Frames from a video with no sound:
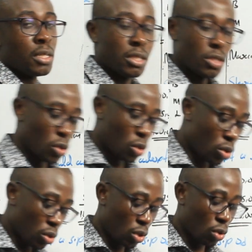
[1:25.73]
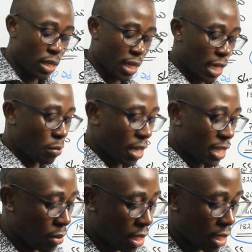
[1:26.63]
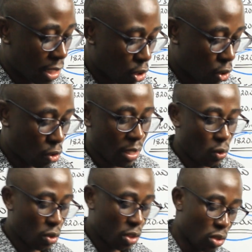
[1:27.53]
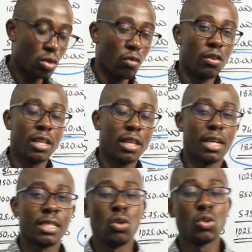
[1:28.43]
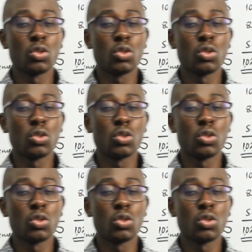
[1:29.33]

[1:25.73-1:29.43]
So, looking at Maximin decision rule, my good students, will find that also